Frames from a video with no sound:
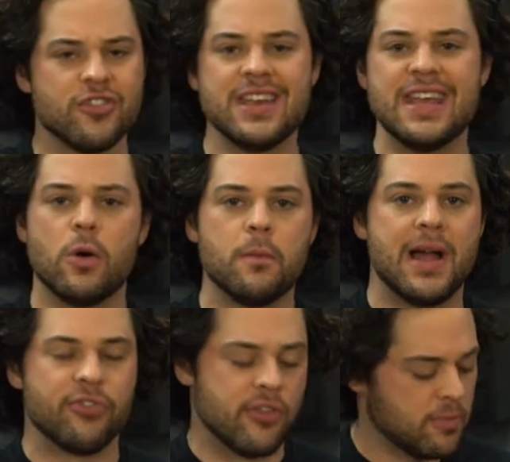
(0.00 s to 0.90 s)
the needle
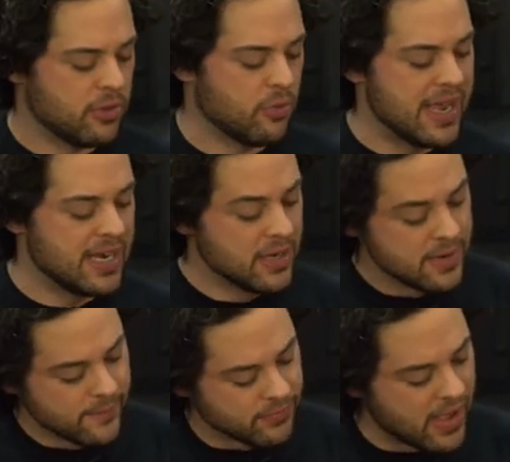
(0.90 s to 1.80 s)
bounces between.
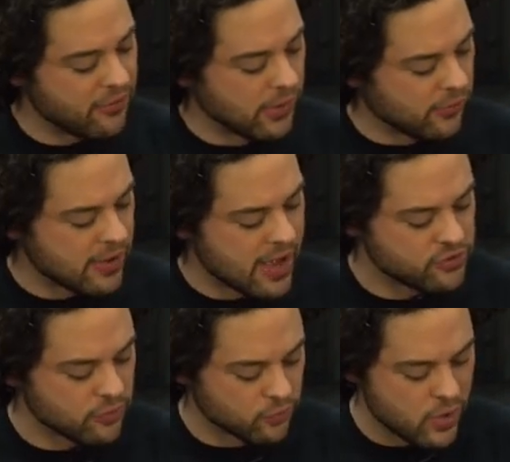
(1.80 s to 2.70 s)
Nice little
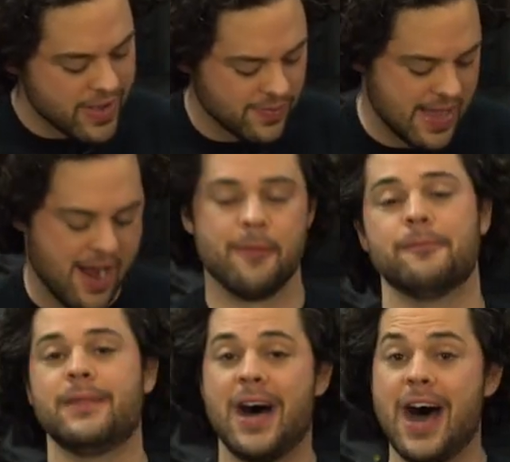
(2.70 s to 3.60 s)
touch right there.
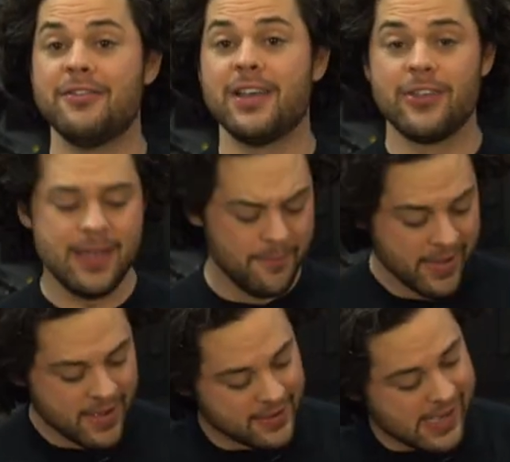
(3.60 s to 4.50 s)
Obviously,
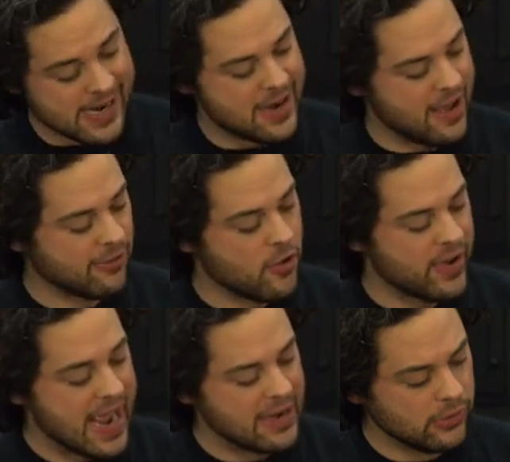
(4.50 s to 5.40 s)
you get a nice long
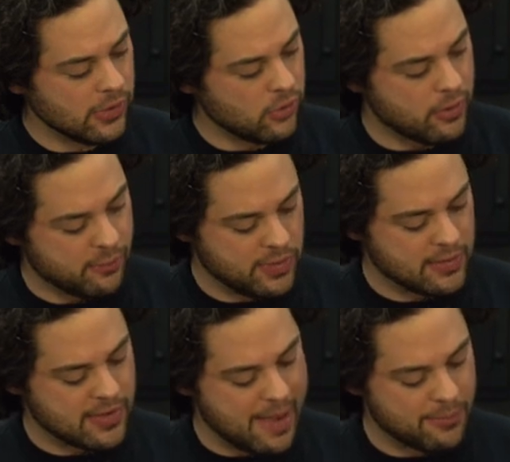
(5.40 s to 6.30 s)
handle, little grip at the
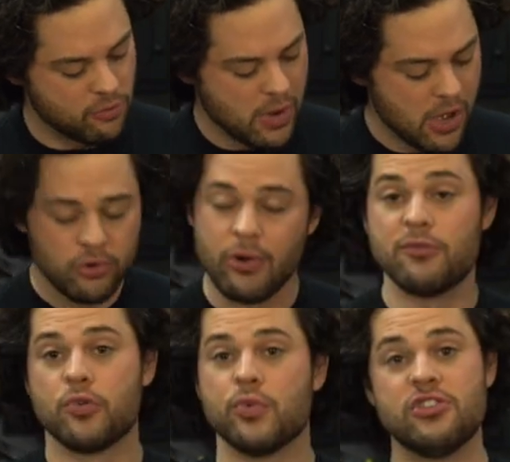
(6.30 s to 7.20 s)
top as well,
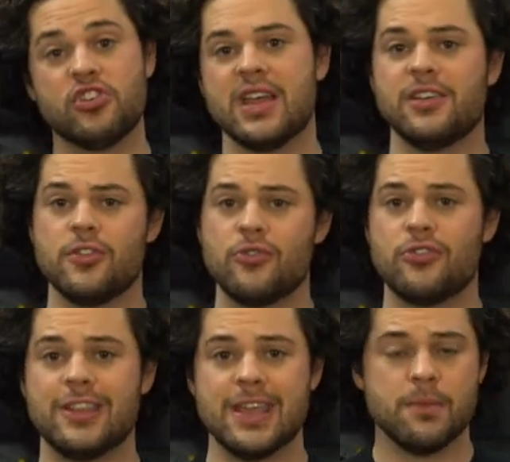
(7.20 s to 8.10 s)
great for reaching into those
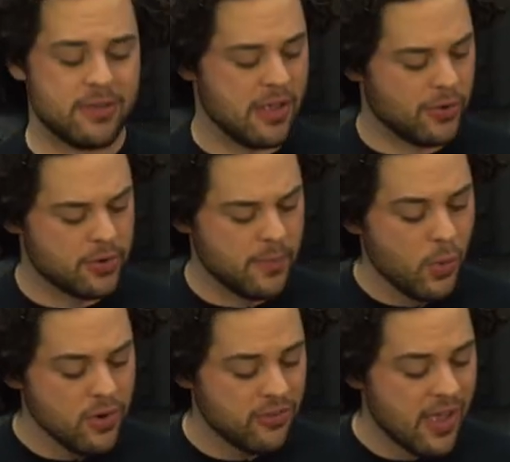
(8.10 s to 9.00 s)
deep cylinder
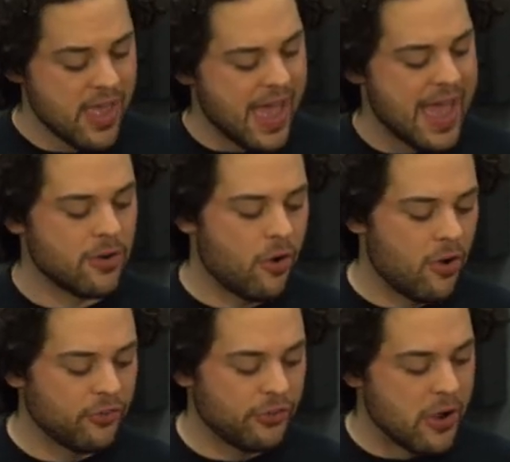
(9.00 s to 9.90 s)
bores, and
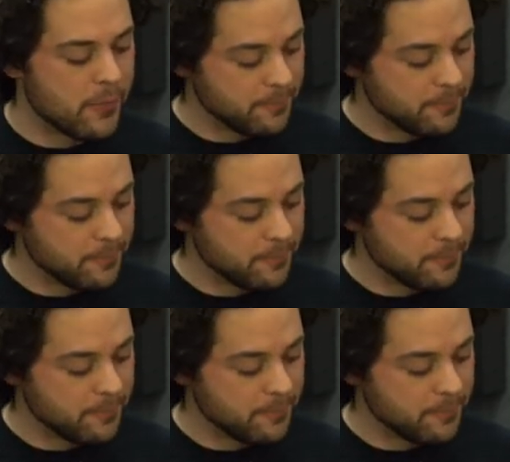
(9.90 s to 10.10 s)
also